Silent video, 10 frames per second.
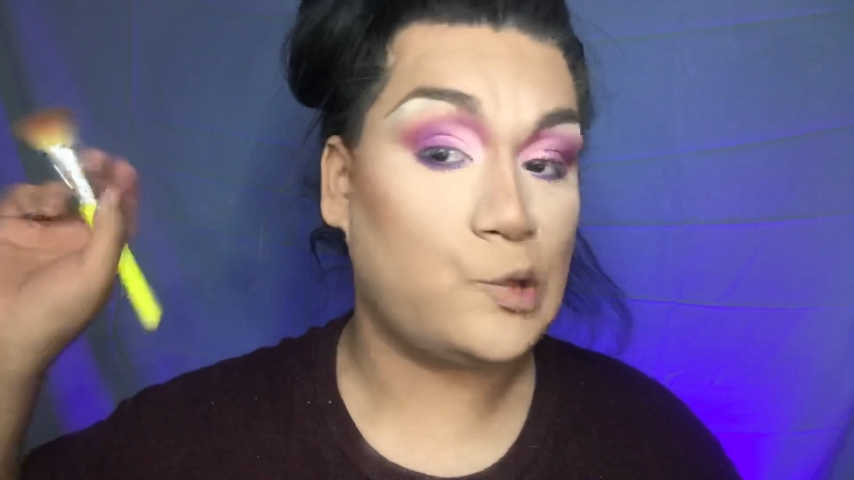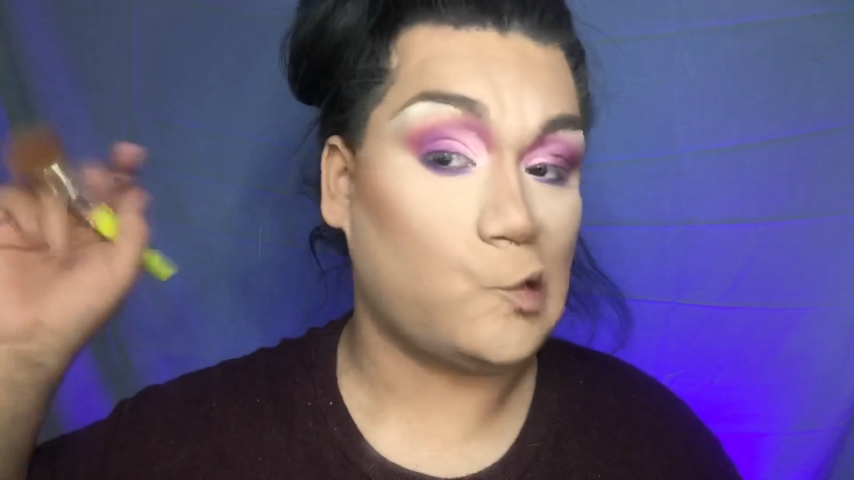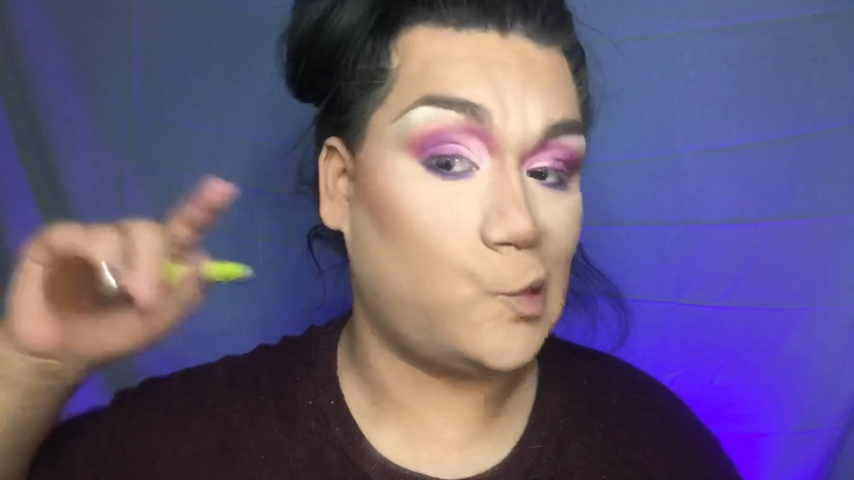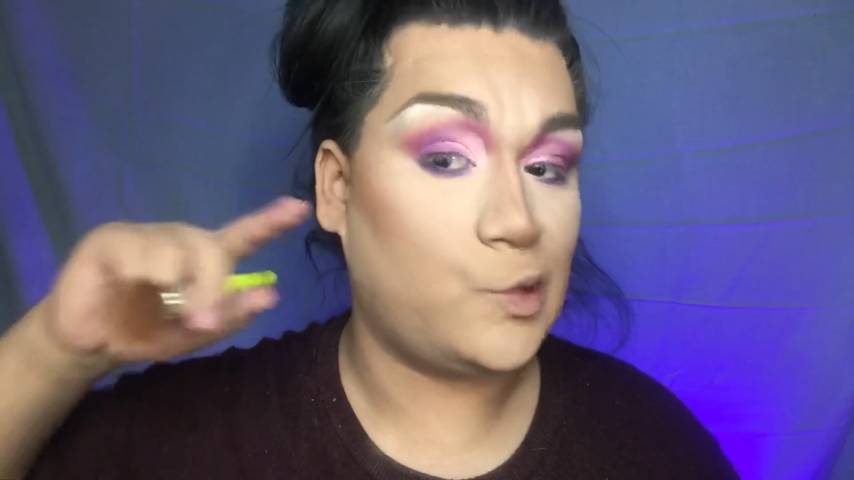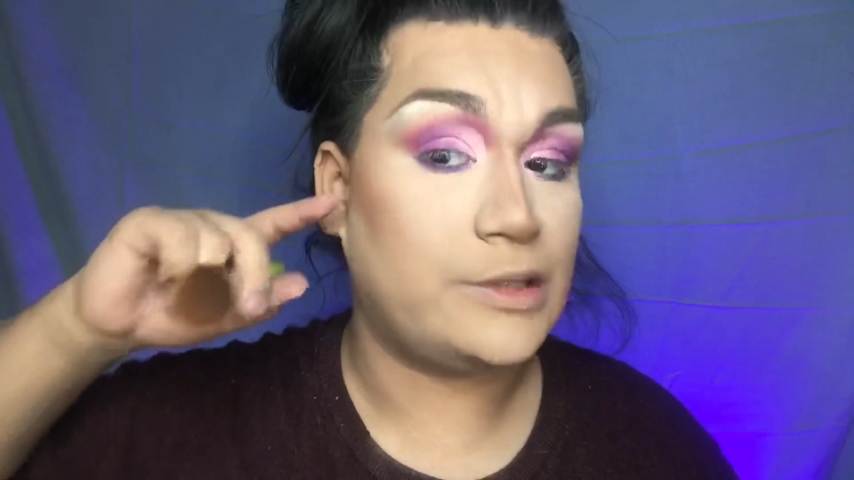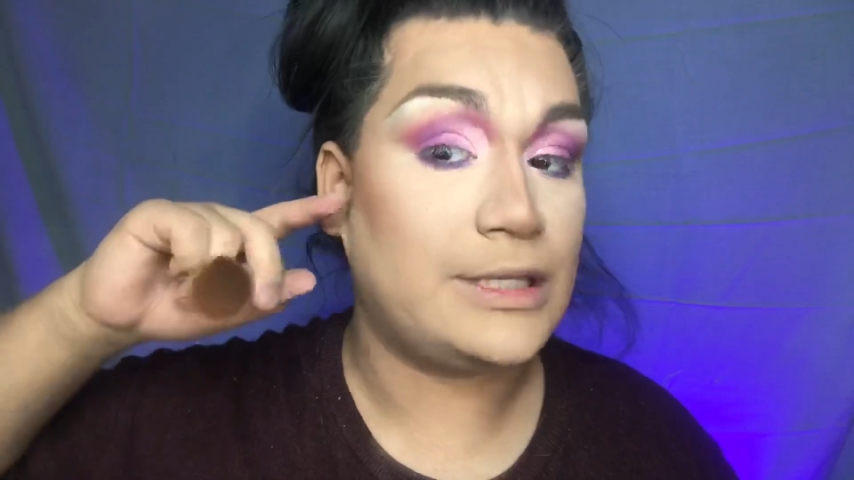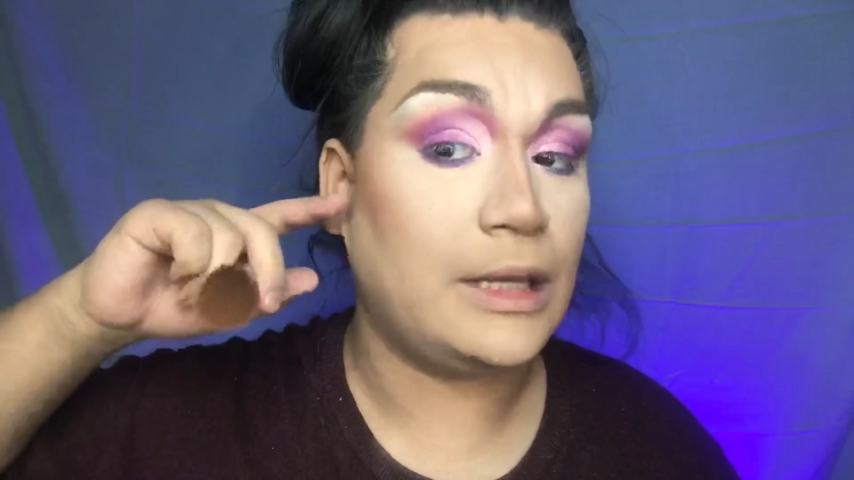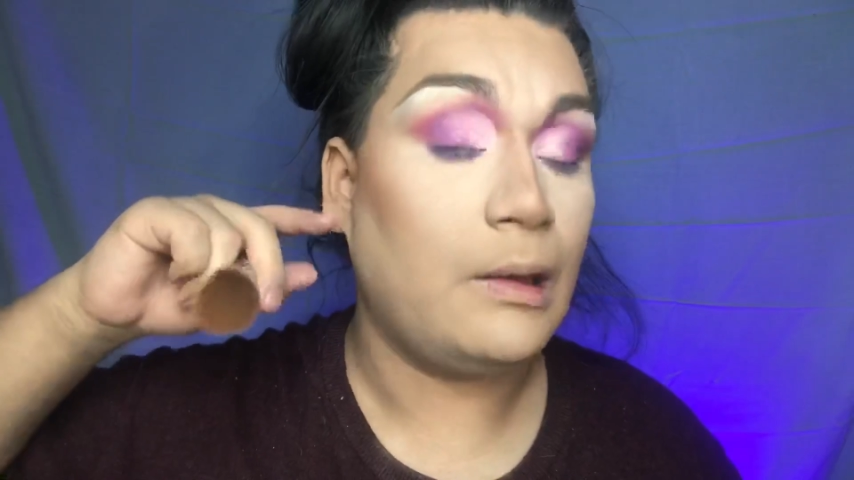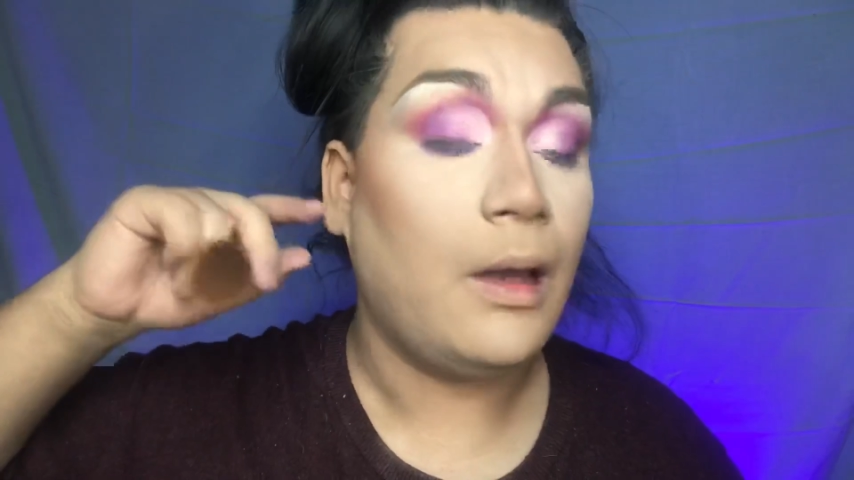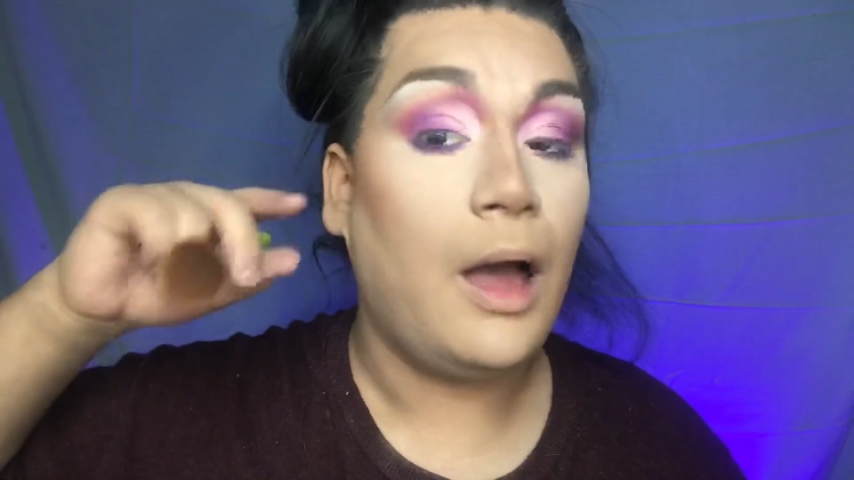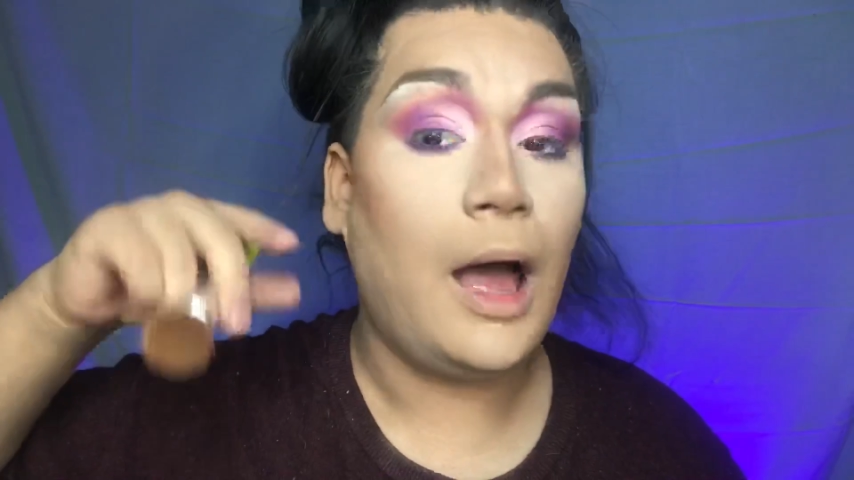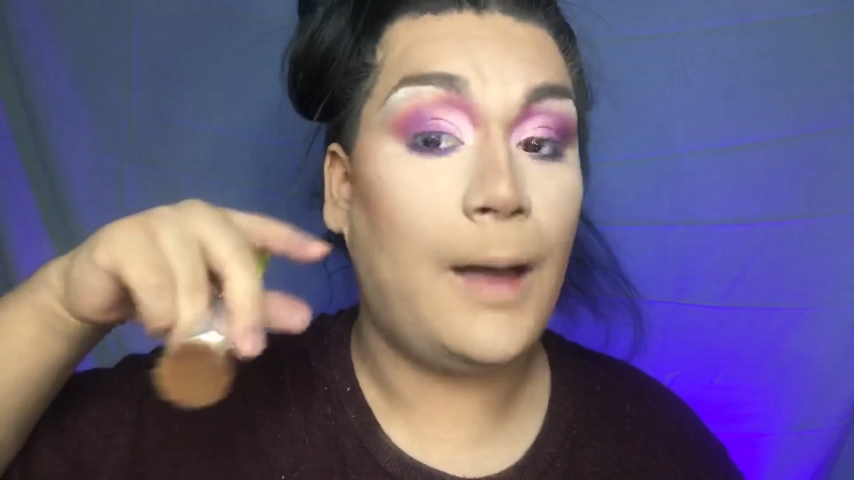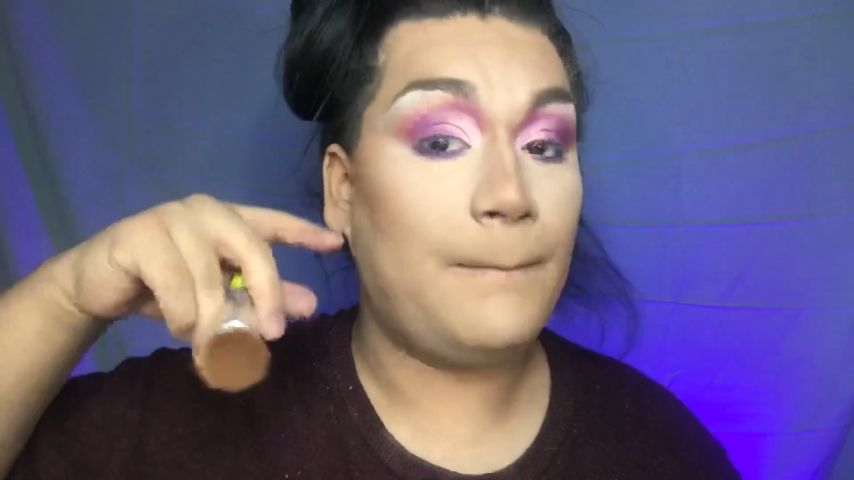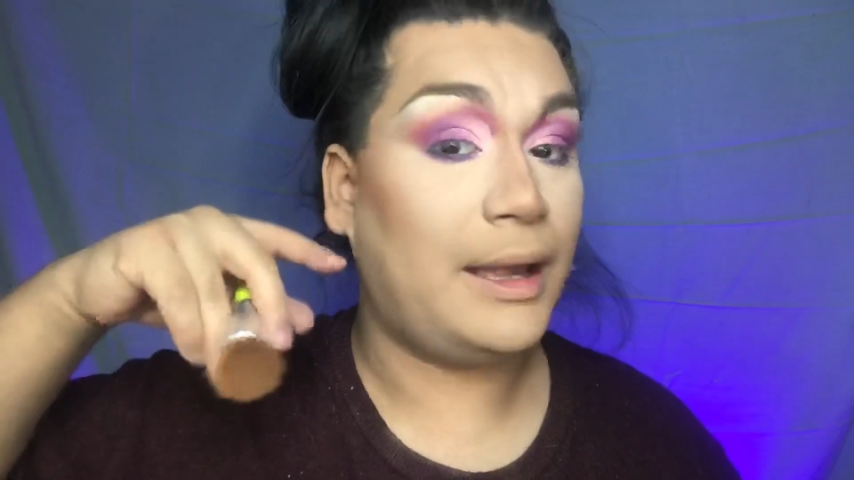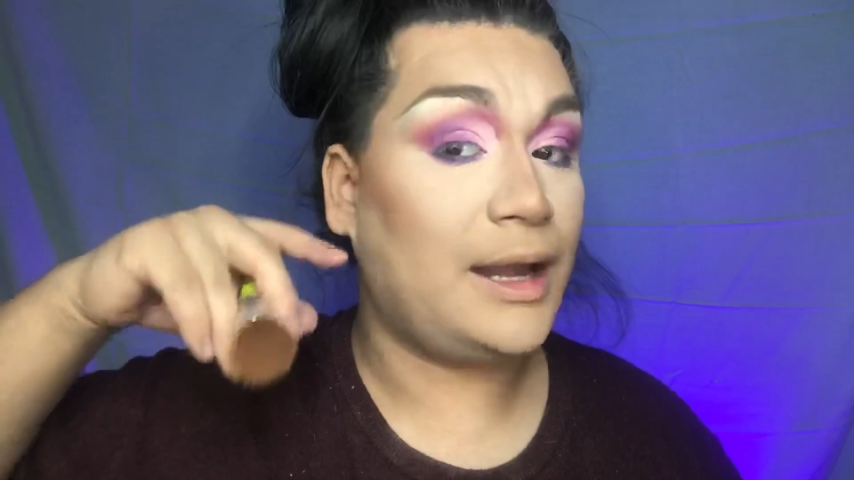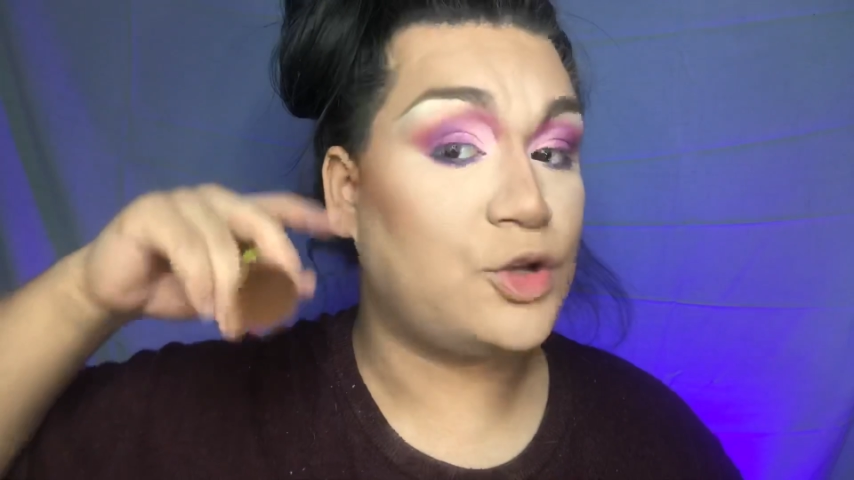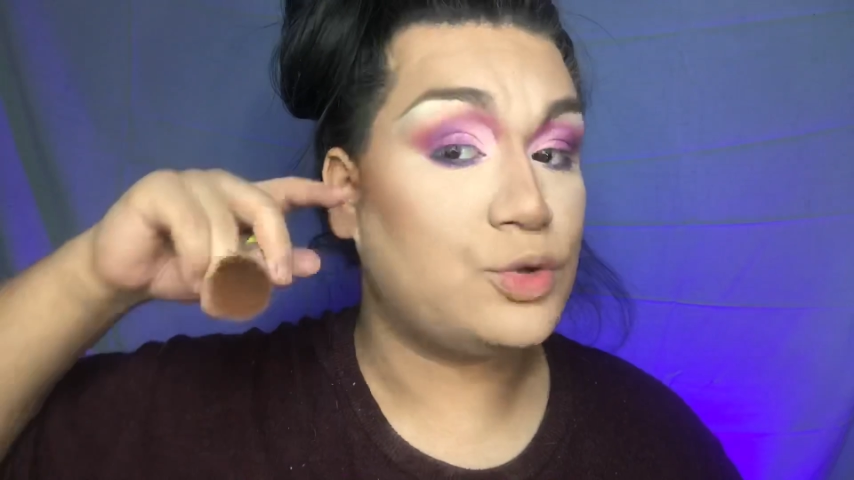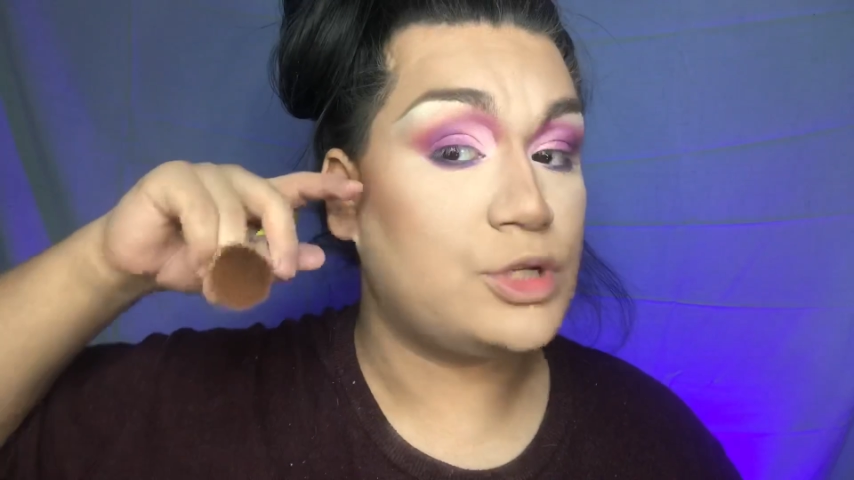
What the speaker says: As you can see, my natural